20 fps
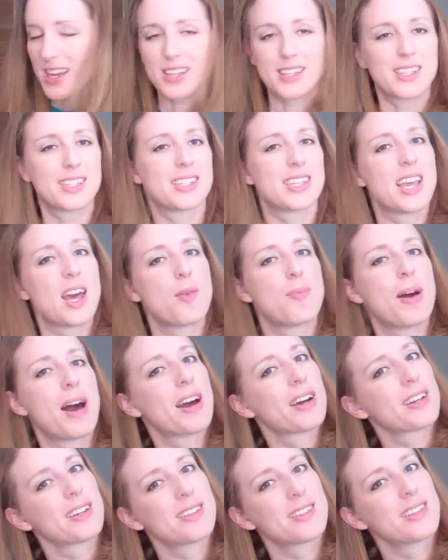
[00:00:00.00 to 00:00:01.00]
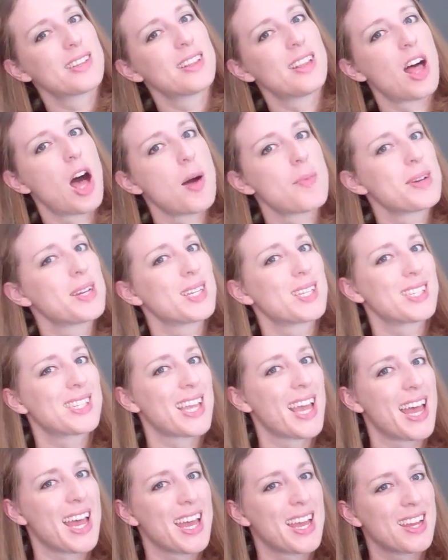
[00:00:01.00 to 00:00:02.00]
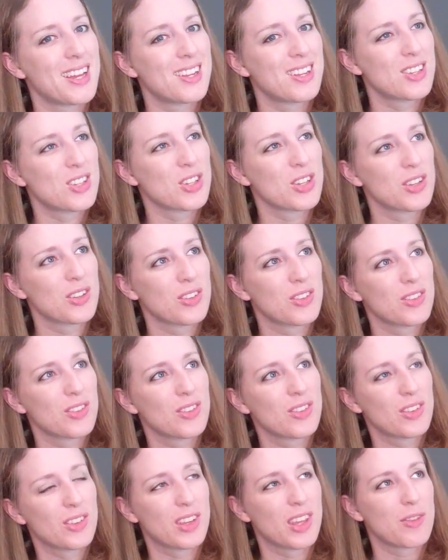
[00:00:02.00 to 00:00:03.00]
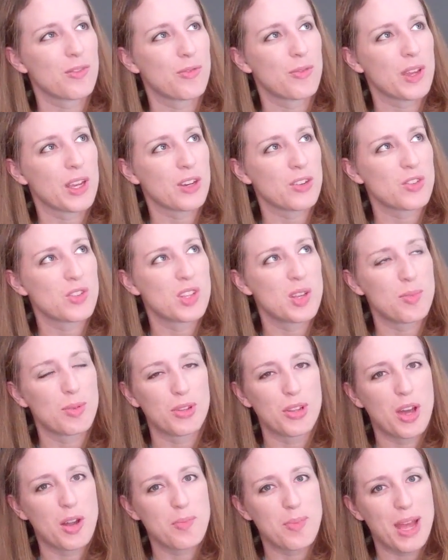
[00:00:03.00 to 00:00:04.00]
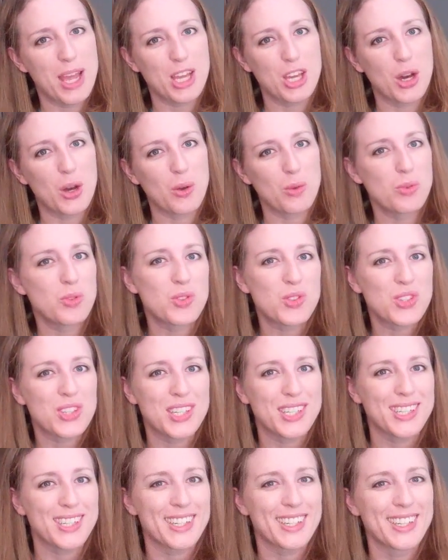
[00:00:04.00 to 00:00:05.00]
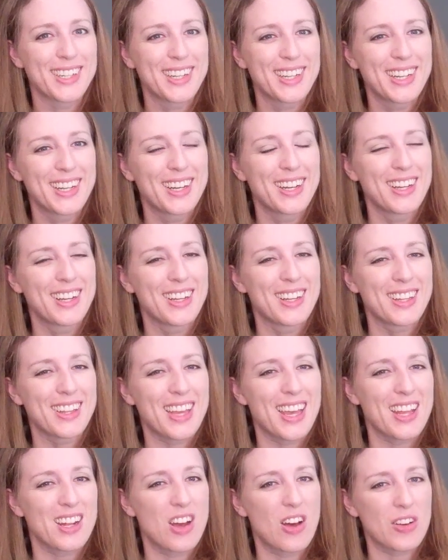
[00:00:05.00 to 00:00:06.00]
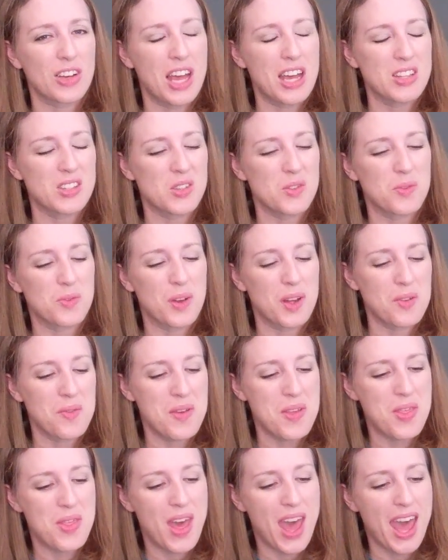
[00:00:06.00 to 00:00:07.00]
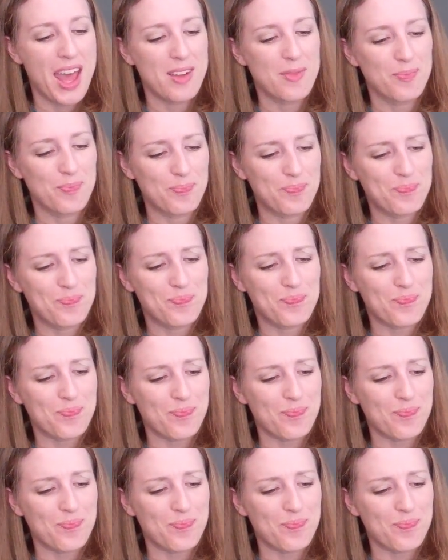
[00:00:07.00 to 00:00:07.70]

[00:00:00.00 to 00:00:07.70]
they got to see alpacas and llamas and get fingers nibbled on by goats, and they had all kinds of fun with that.